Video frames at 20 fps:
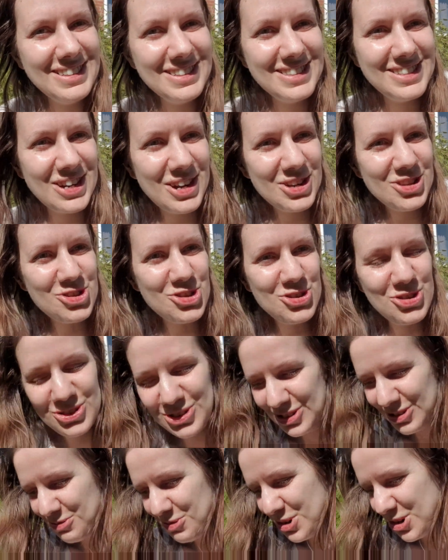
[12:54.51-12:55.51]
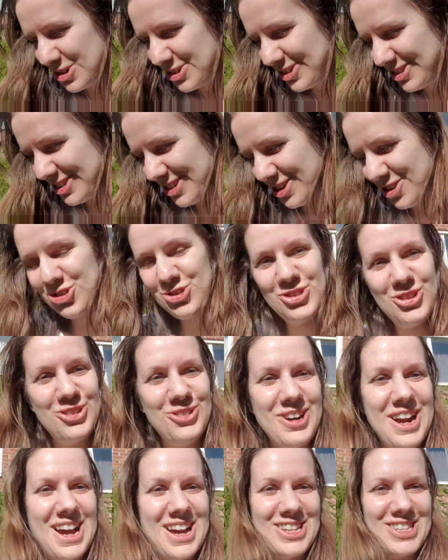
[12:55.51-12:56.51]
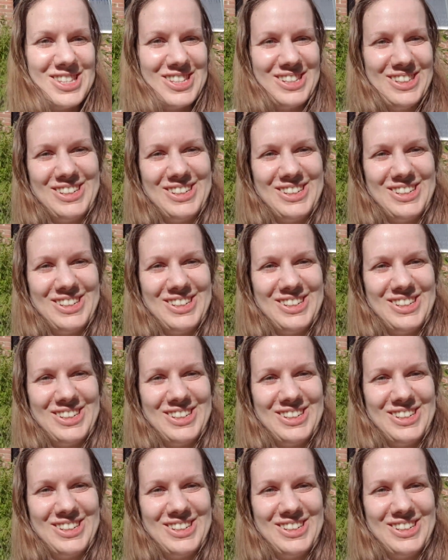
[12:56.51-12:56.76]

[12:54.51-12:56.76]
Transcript: touch wood, touch the grass.